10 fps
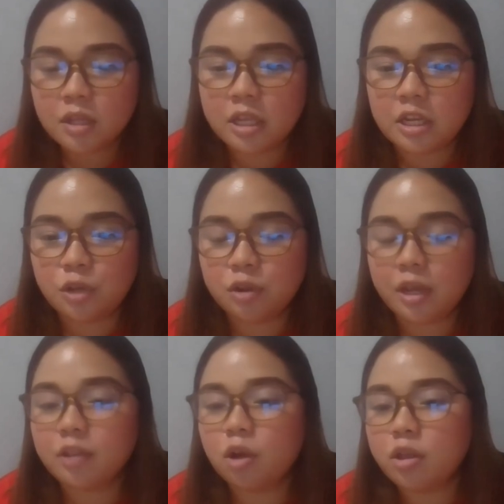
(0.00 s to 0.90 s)
Did you
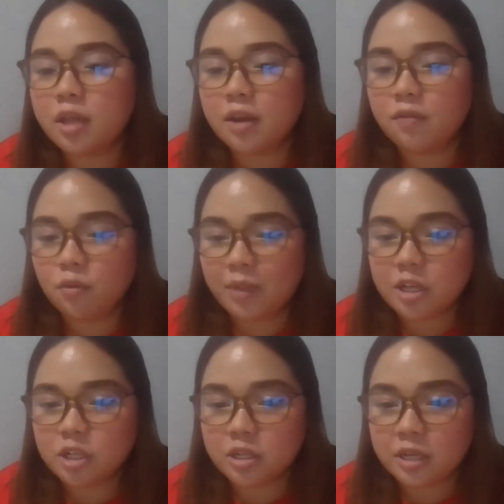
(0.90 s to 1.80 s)
get all the
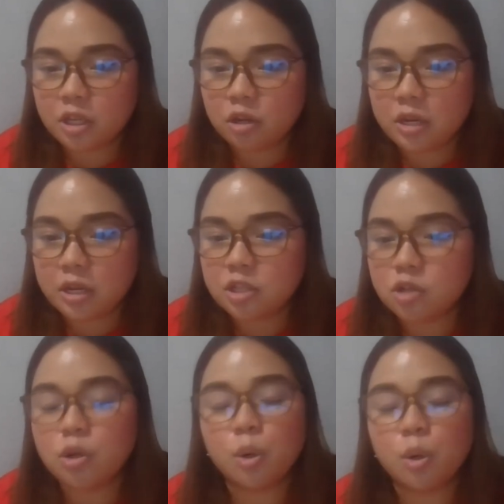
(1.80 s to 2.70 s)
information that you need to
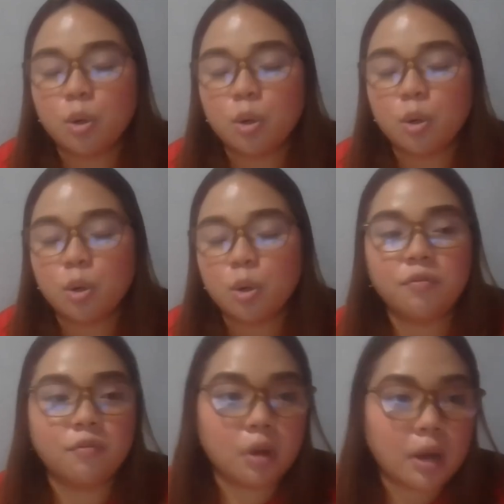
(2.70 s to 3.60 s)
know
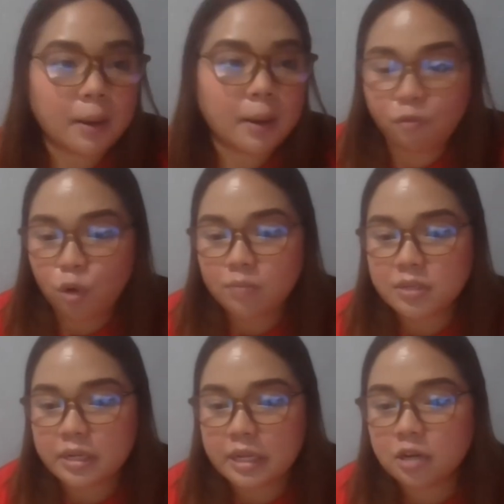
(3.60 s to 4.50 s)
uh, from
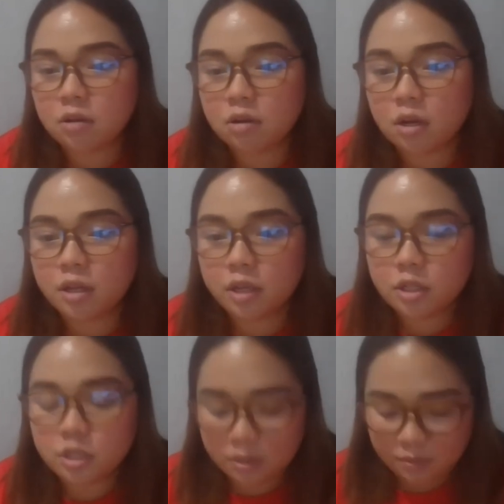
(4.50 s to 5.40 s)
Centennial College?